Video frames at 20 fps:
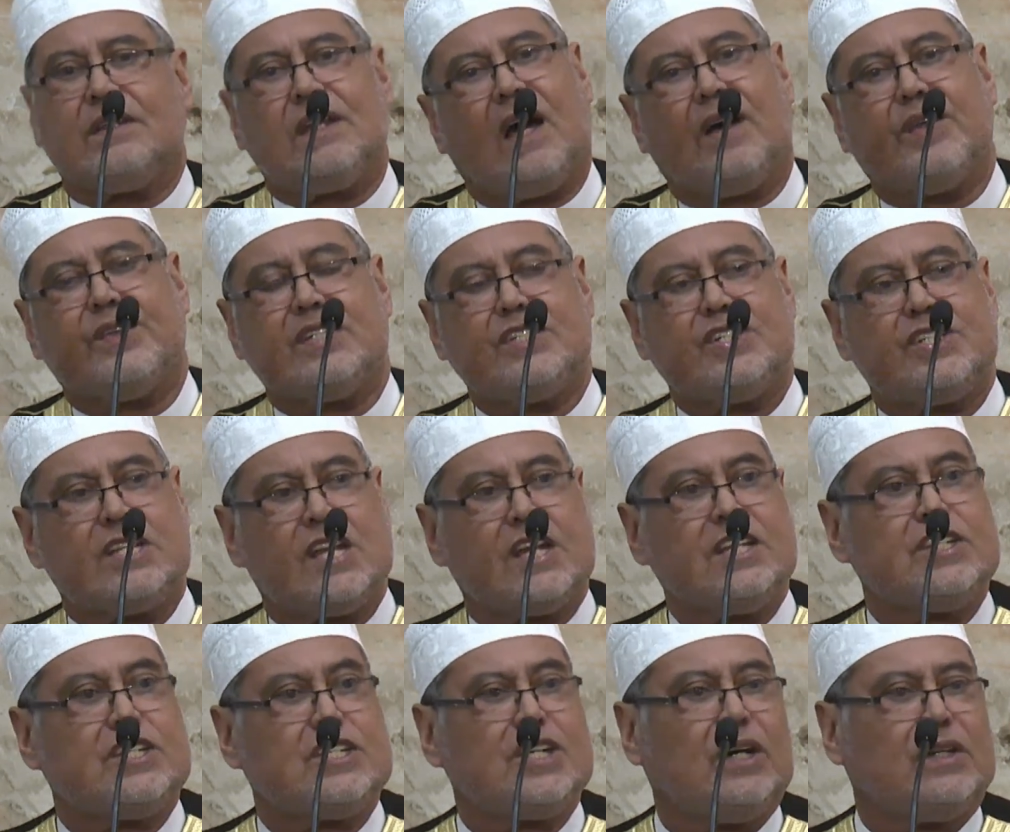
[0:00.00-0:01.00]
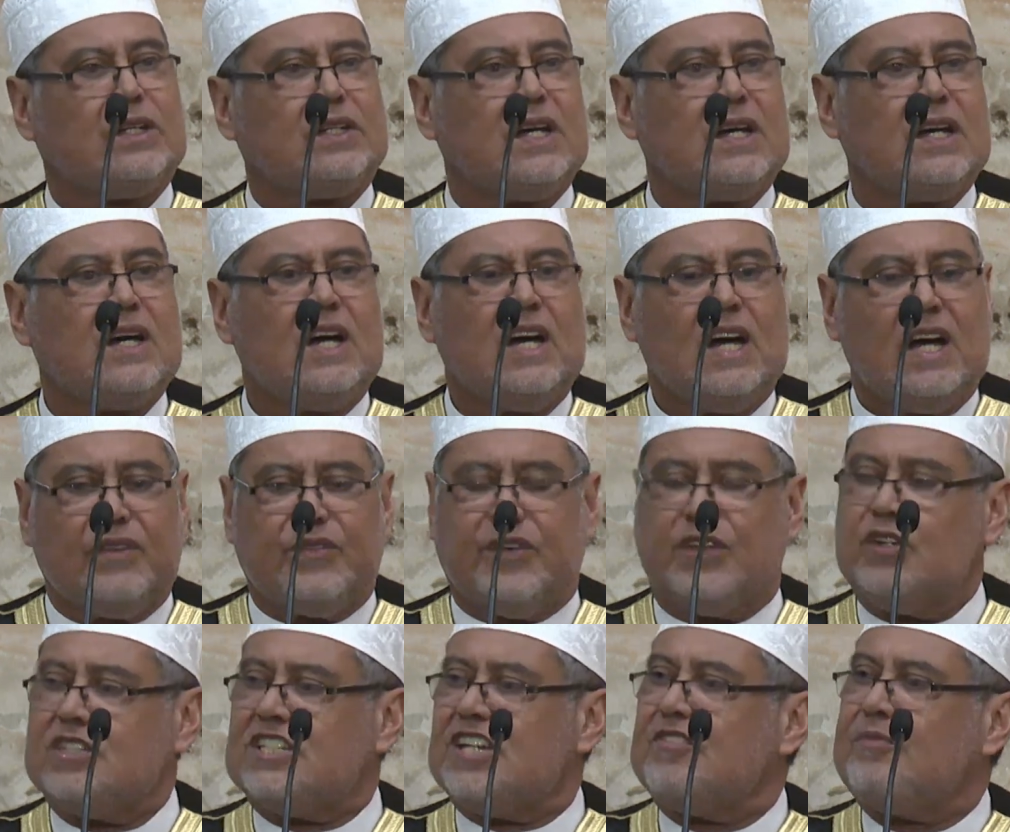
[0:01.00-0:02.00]
the health insha'Allah. For
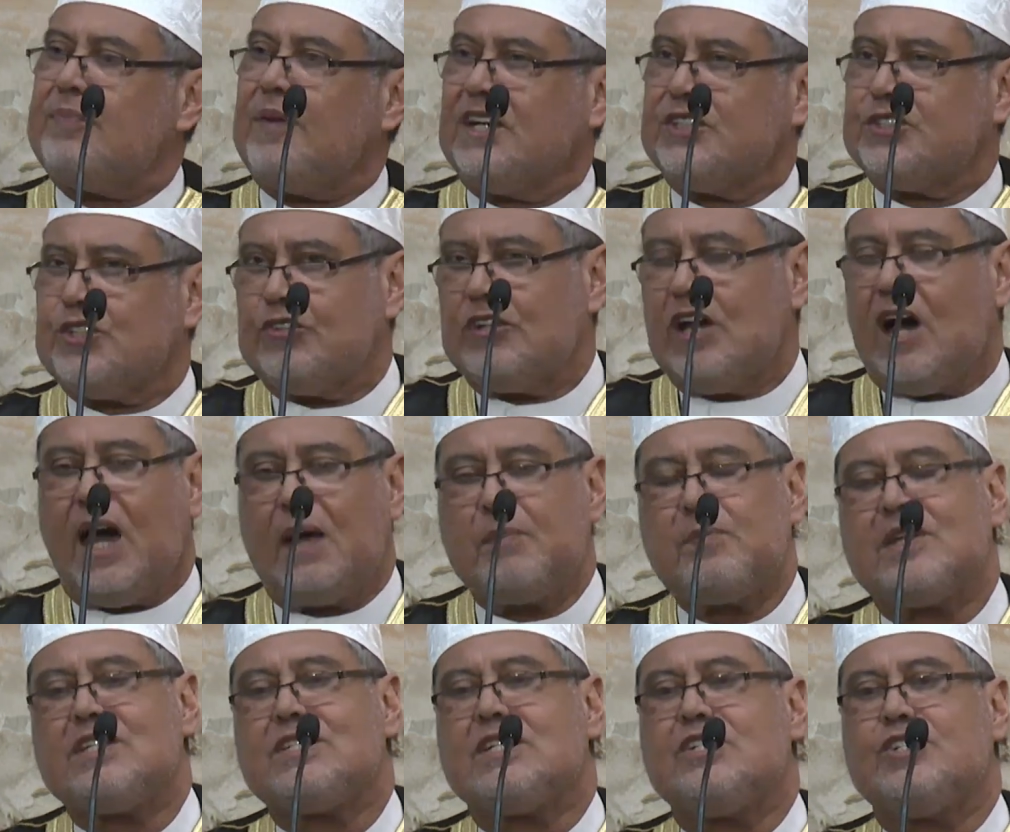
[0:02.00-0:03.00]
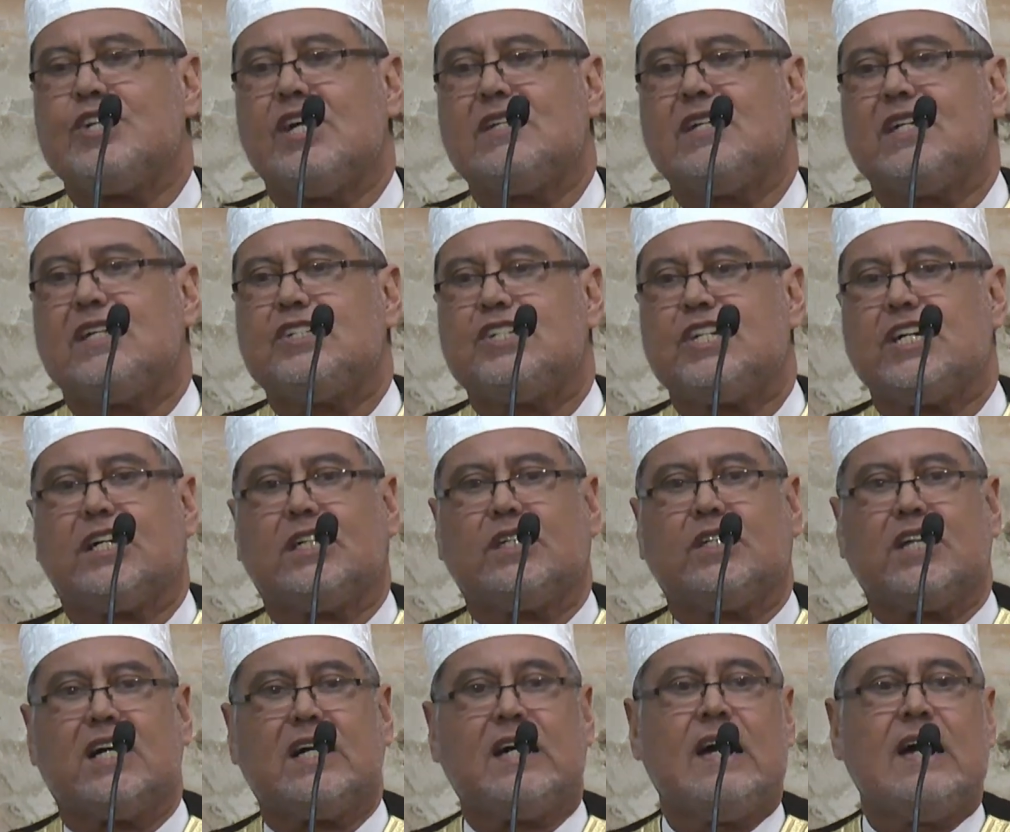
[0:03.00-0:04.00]
those that have passed on, high place in Jannah,
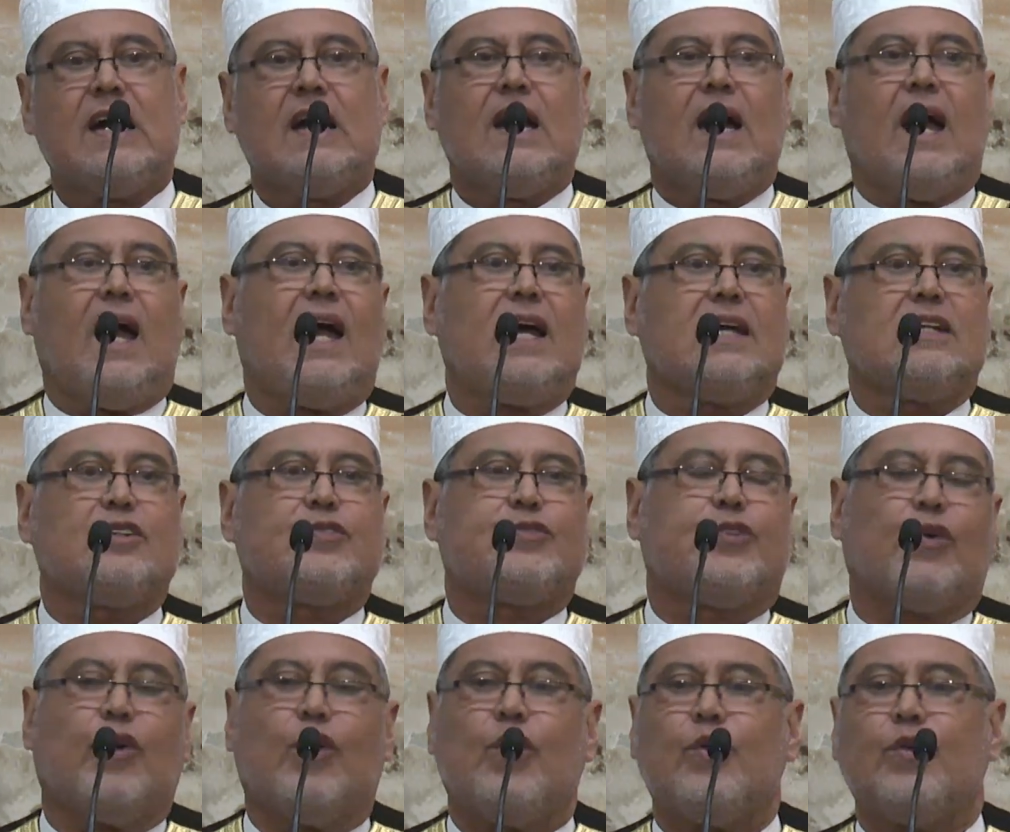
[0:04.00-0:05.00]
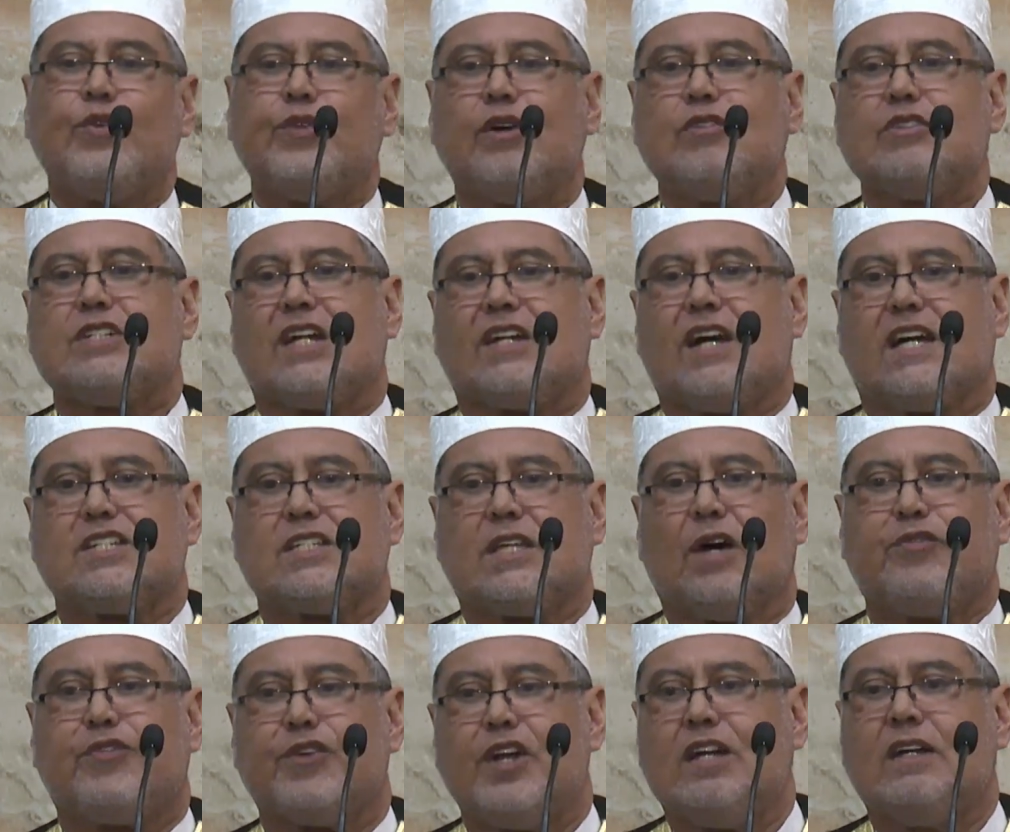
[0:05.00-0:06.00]
insha'Allah. And for all those that are
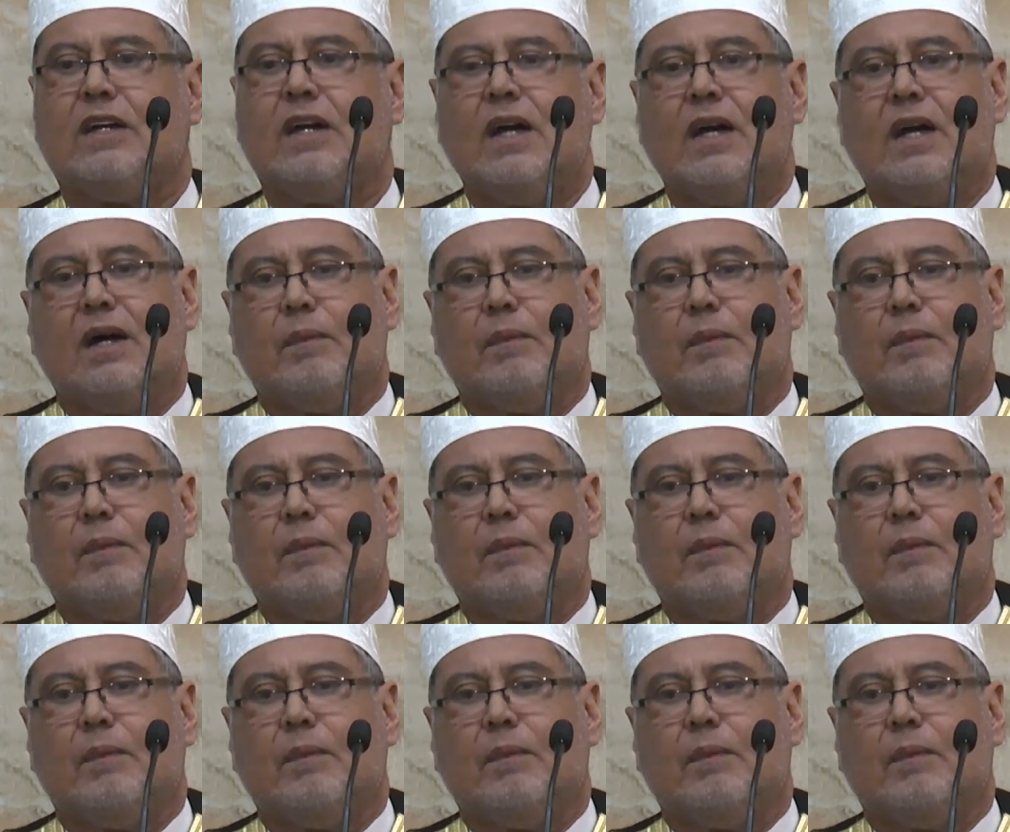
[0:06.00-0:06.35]
suffering,